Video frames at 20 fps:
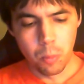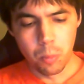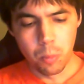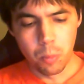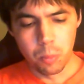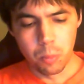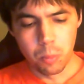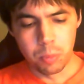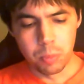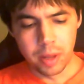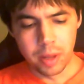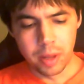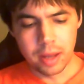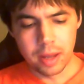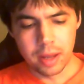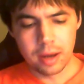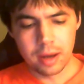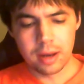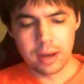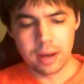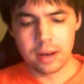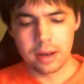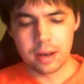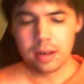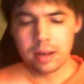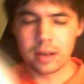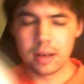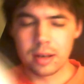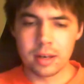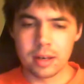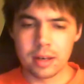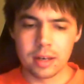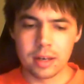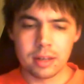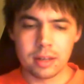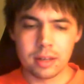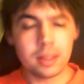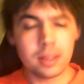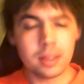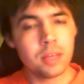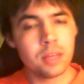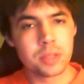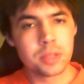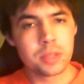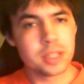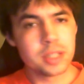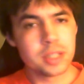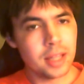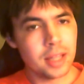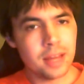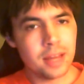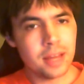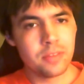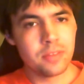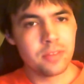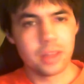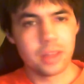but he wasn't alive then,